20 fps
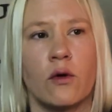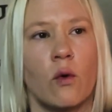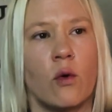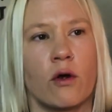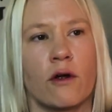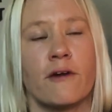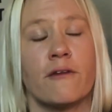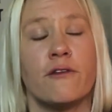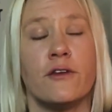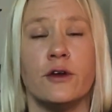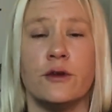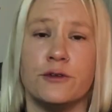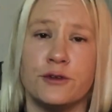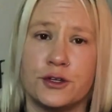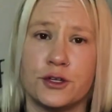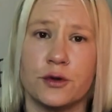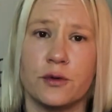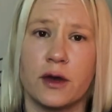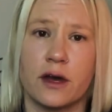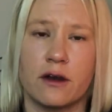or if you
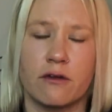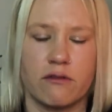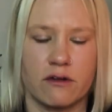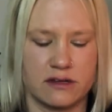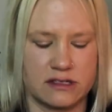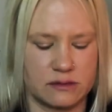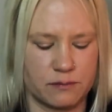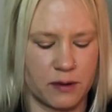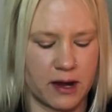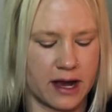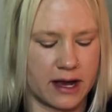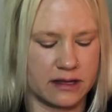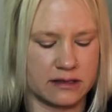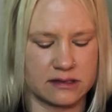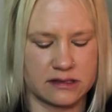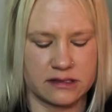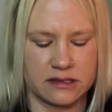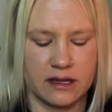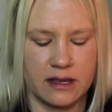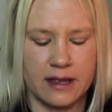do get a
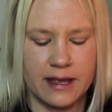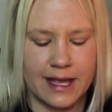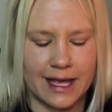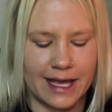response,